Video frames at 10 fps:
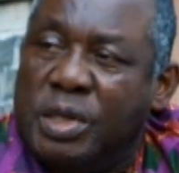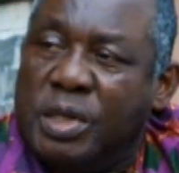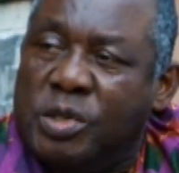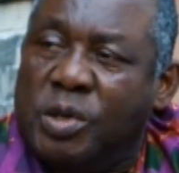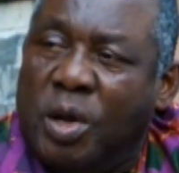
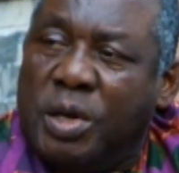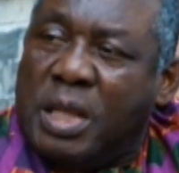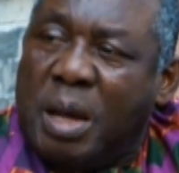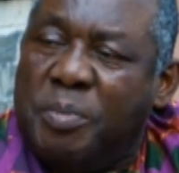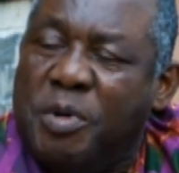is not the
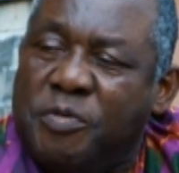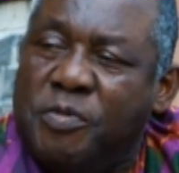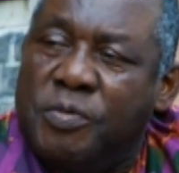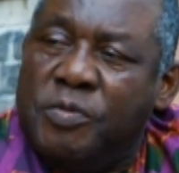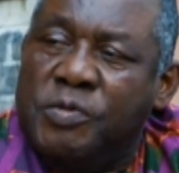type of
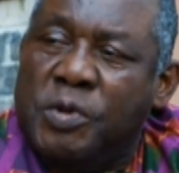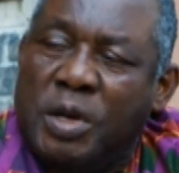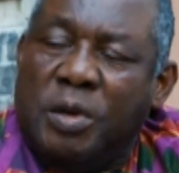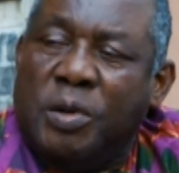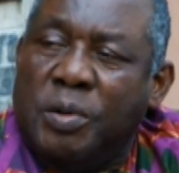
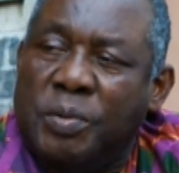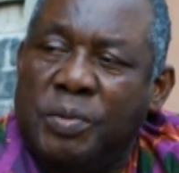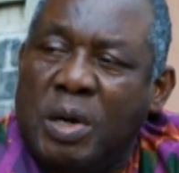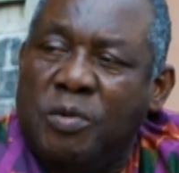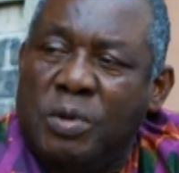son-in-law
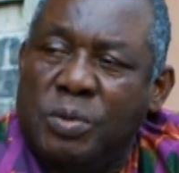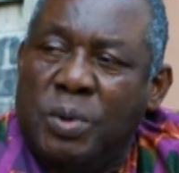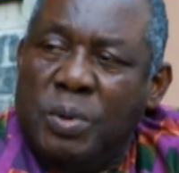I want to